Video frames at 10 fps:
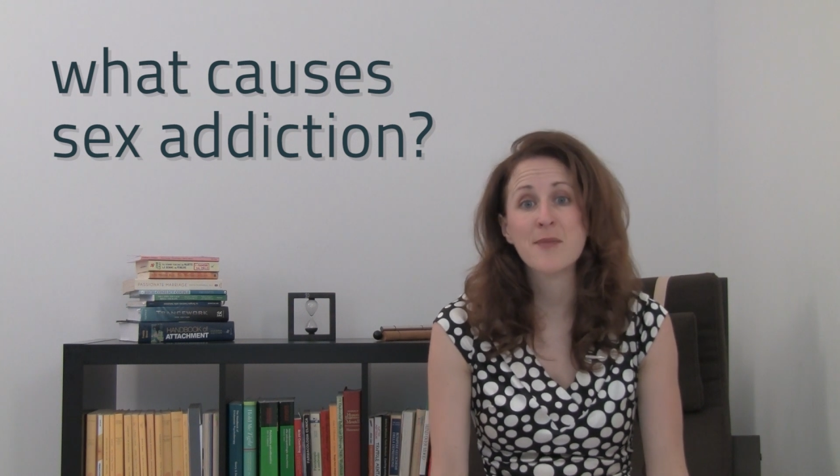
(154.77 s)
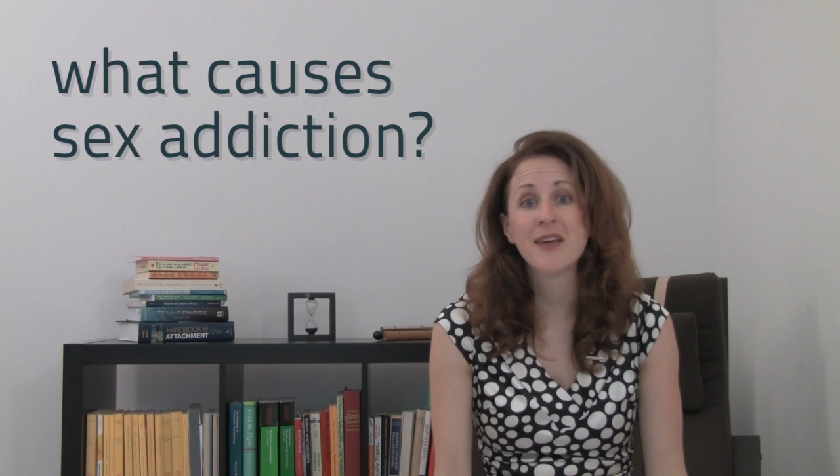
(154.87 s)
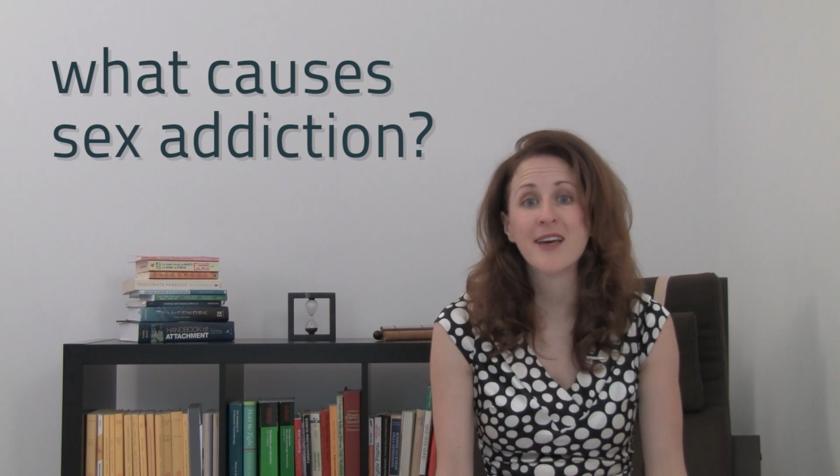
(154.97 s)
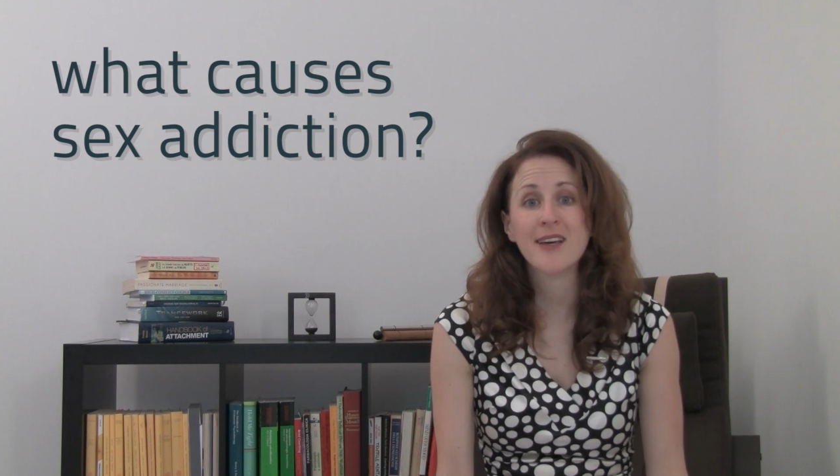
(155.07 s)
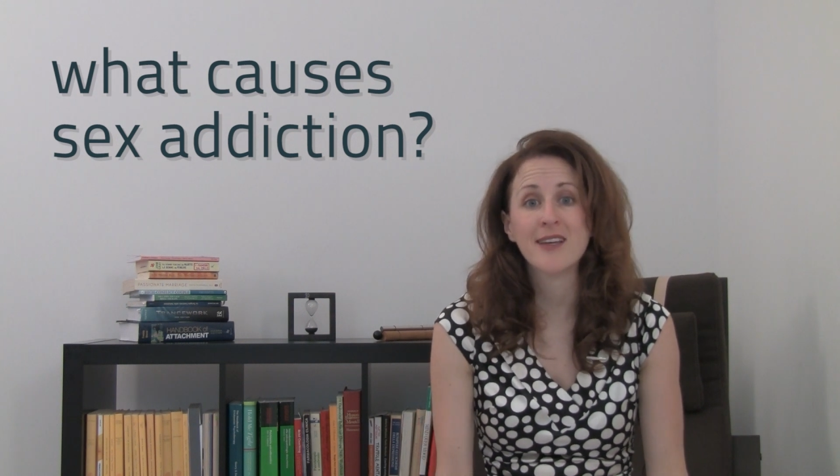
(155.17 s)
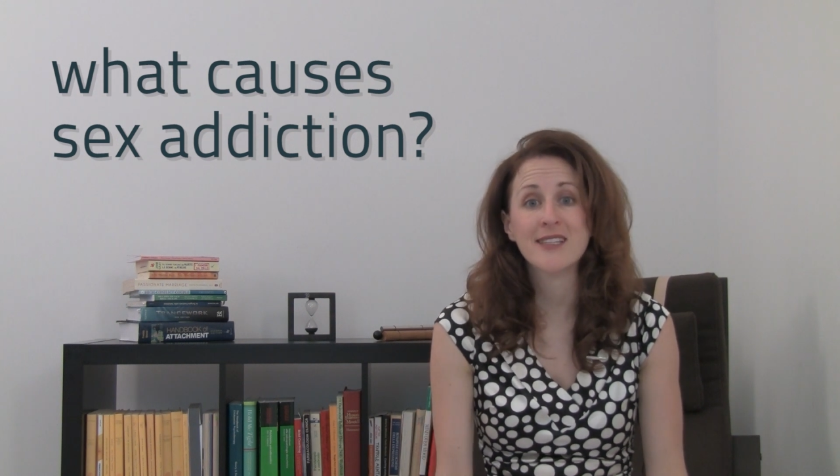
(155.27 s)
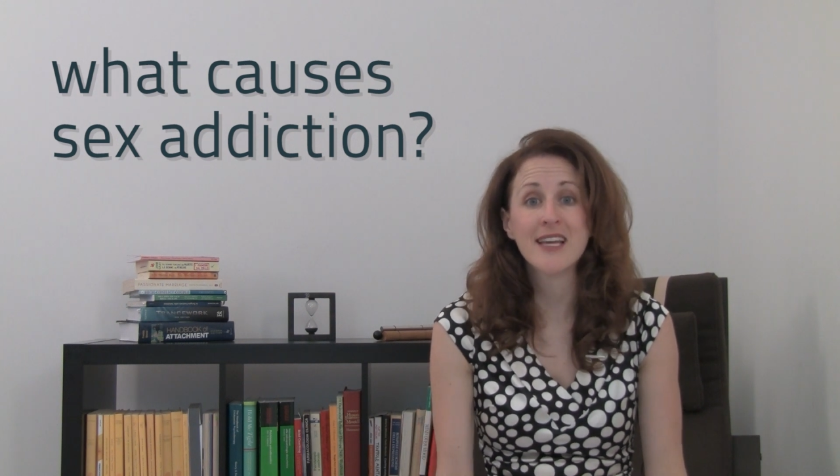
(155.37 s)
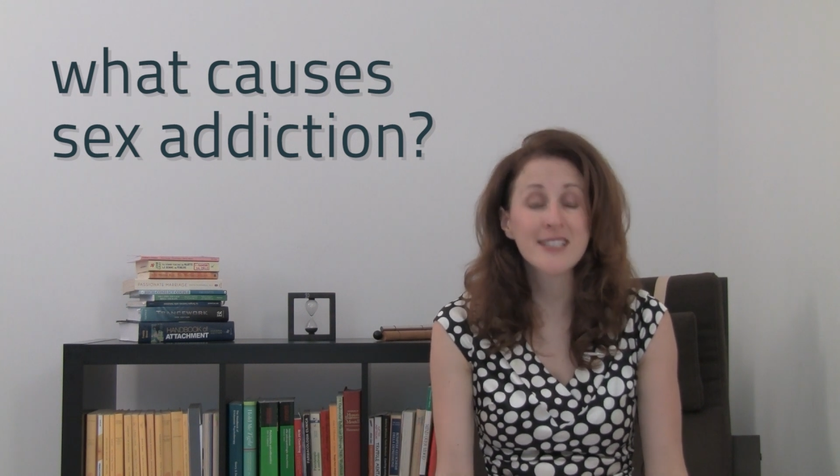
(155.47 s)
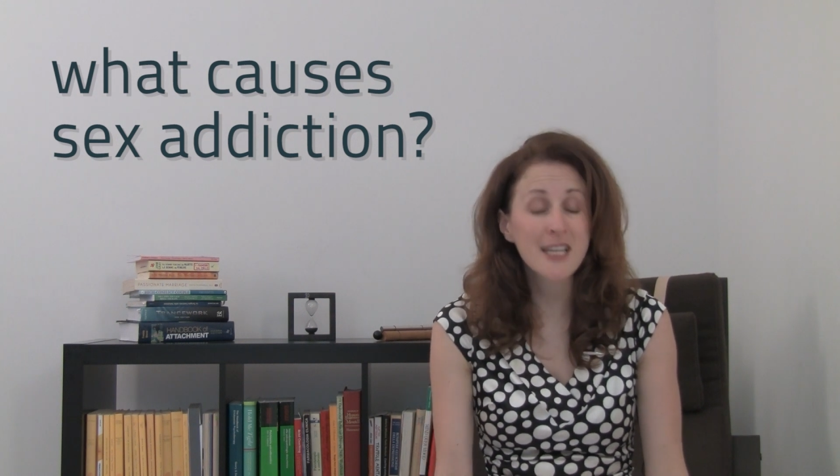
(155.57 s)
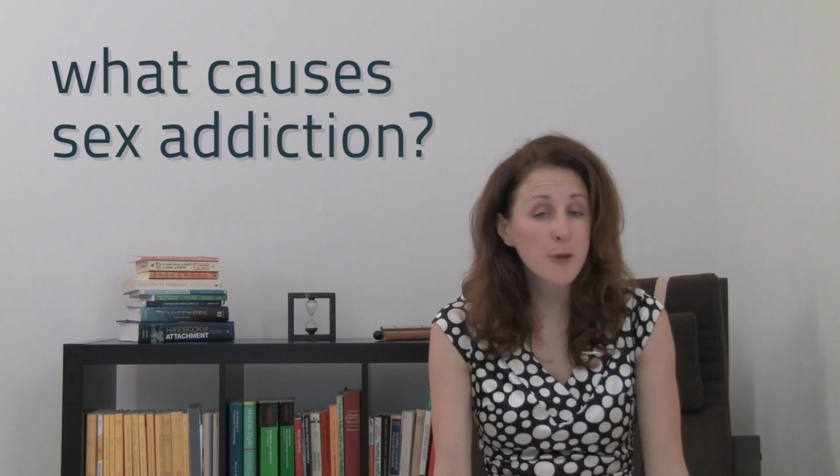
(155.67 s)
because
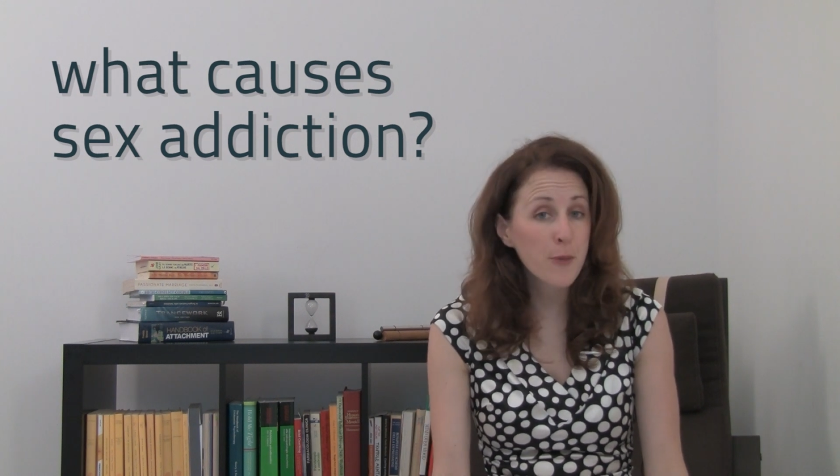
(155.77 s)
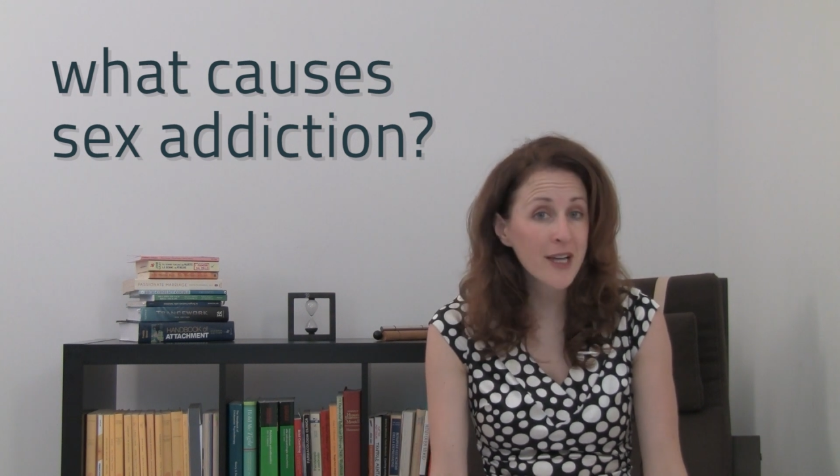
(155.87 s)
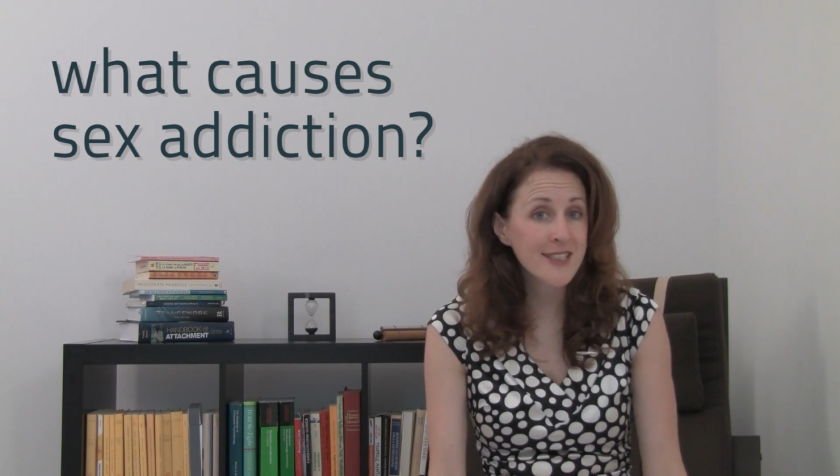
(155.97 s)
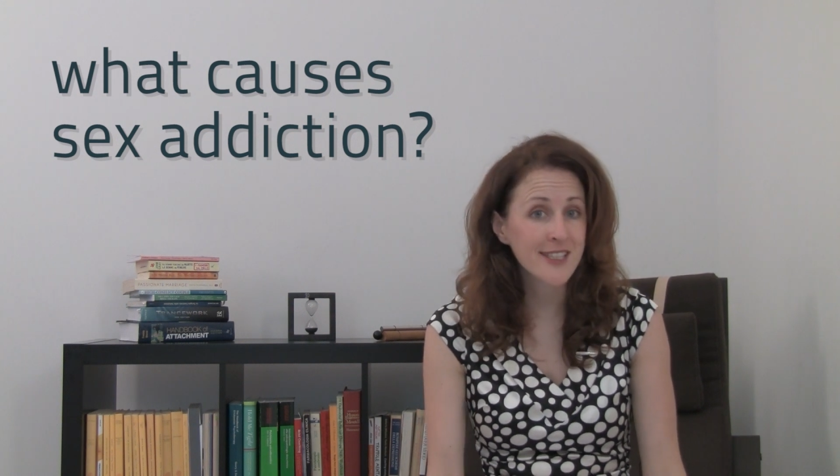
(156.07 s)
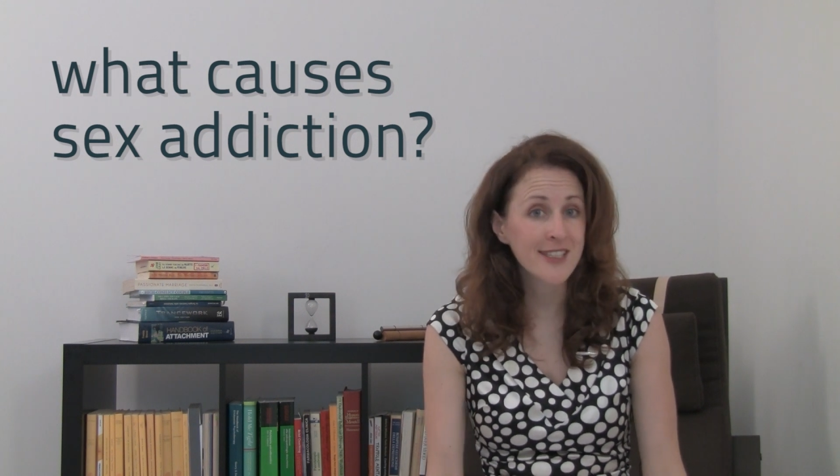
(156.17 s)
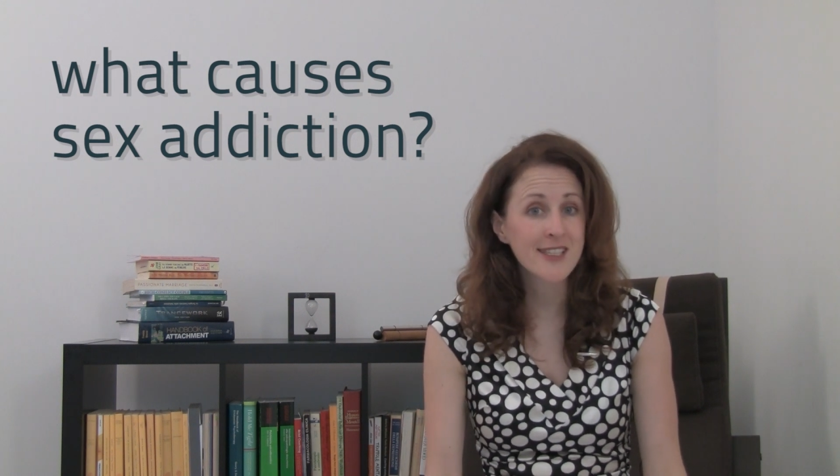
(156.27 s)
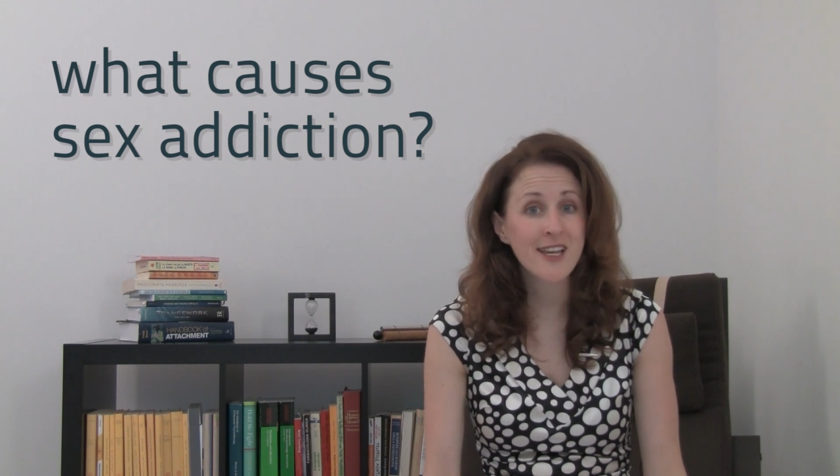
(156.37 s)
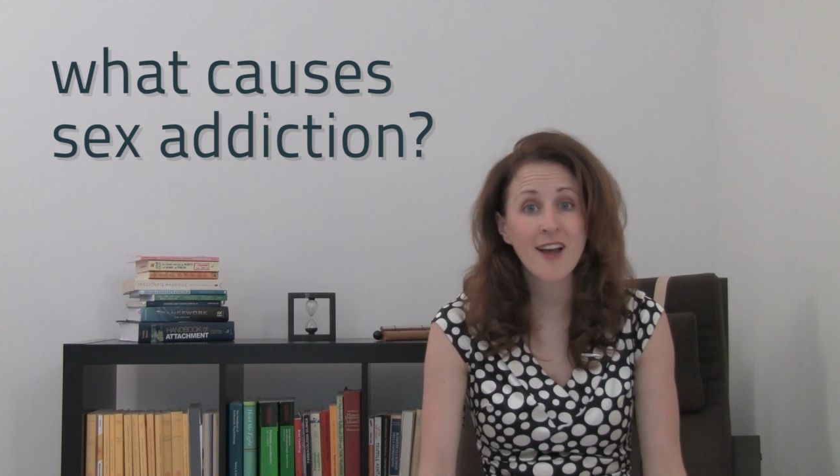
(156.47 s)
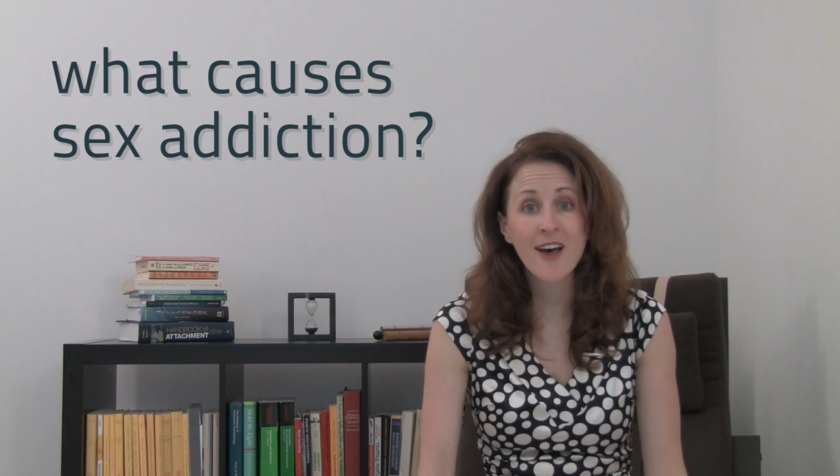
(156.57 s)
antidepressants and